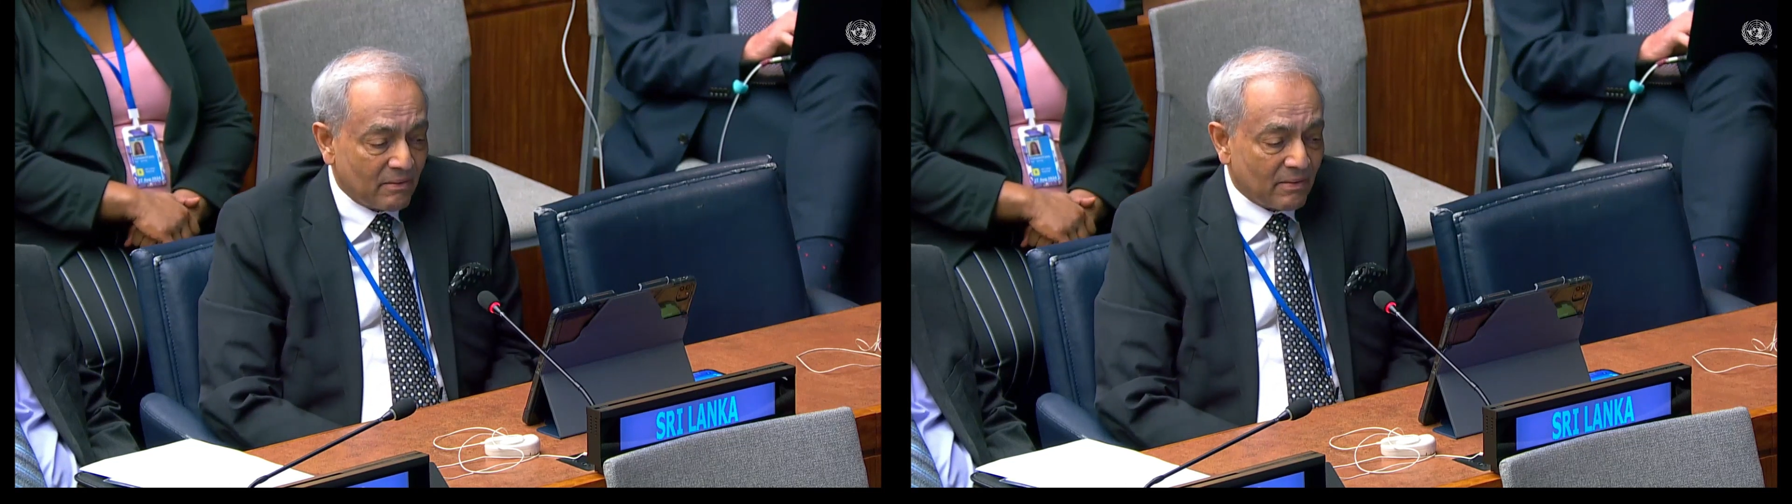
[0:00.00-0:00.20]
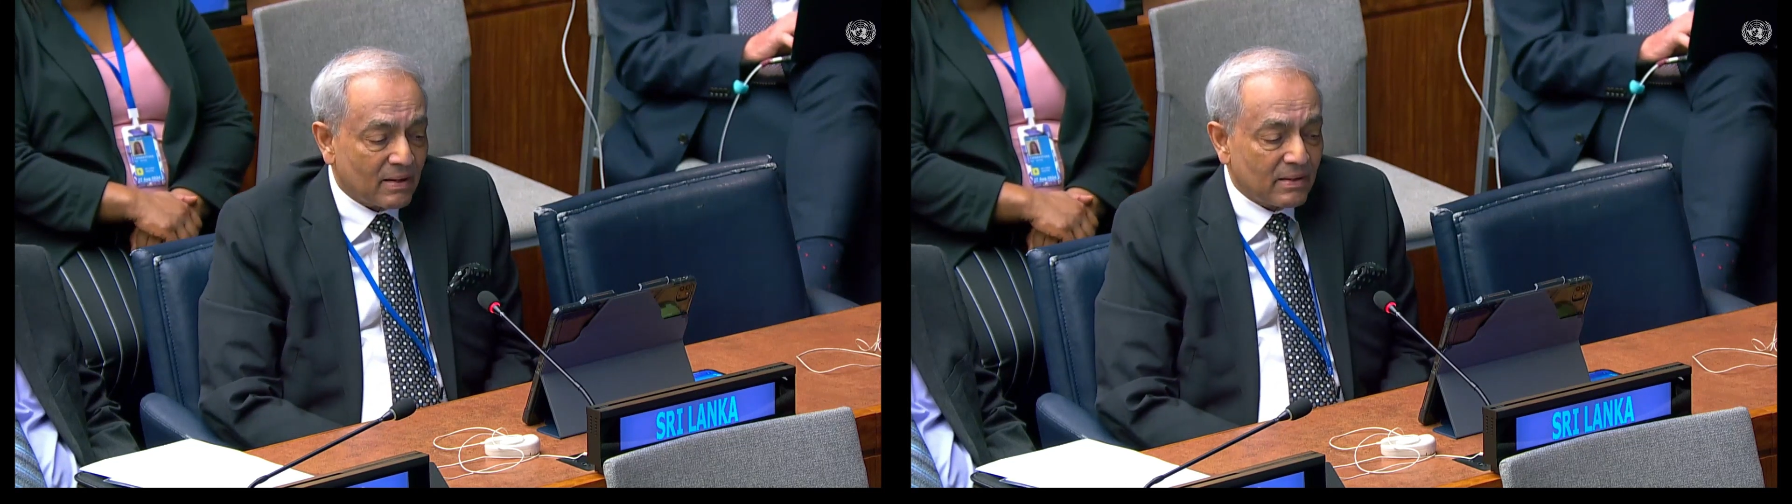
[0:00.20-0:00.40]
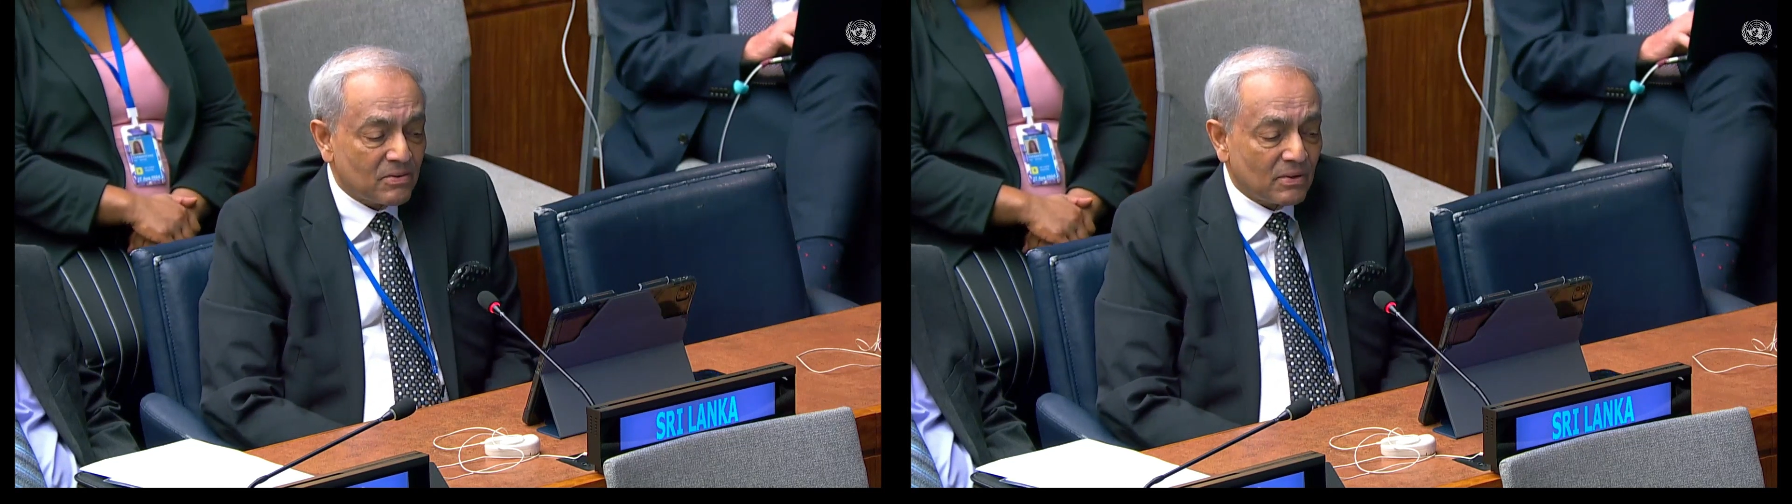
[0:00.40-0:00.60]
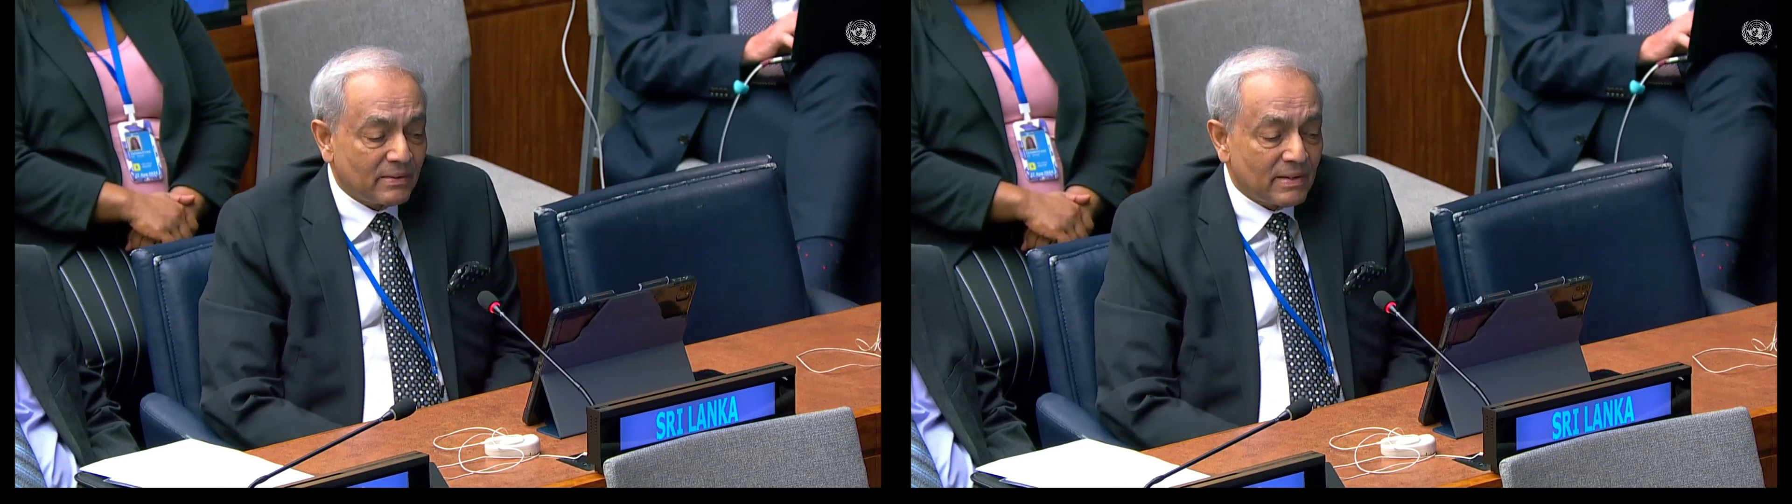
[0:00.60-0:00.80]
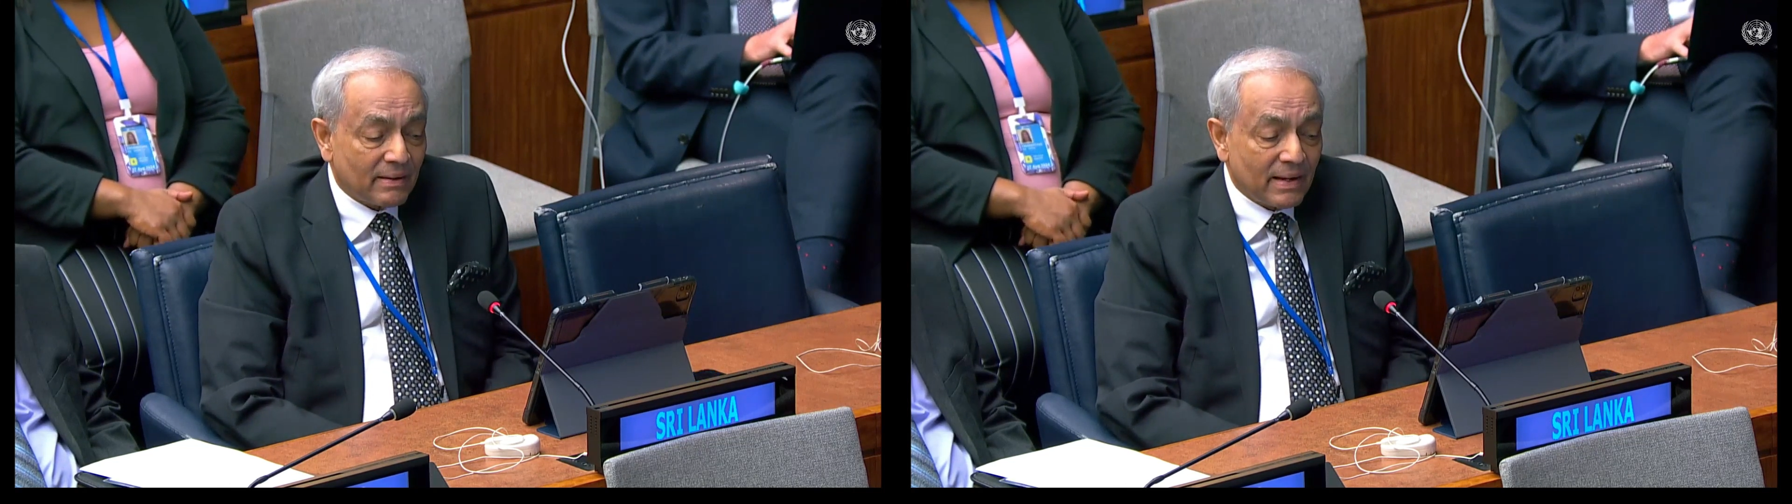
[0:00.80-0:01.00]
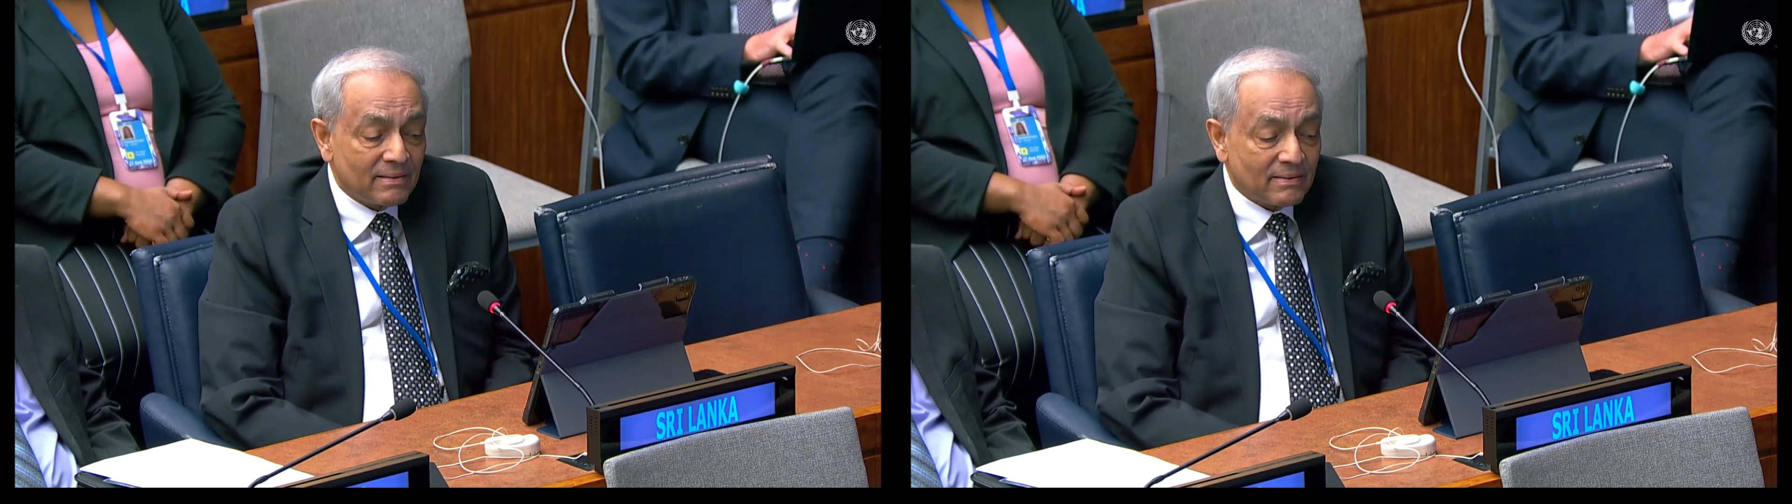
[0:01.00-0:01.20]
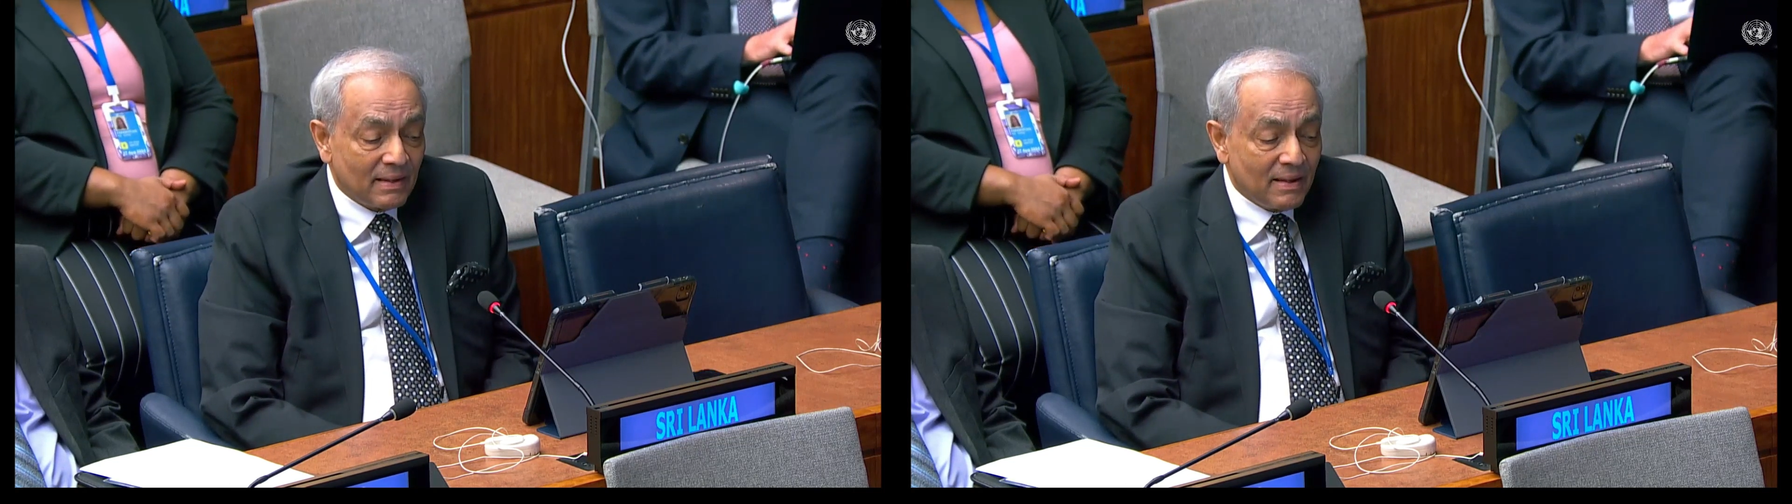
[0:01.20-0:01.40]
recognition of their rights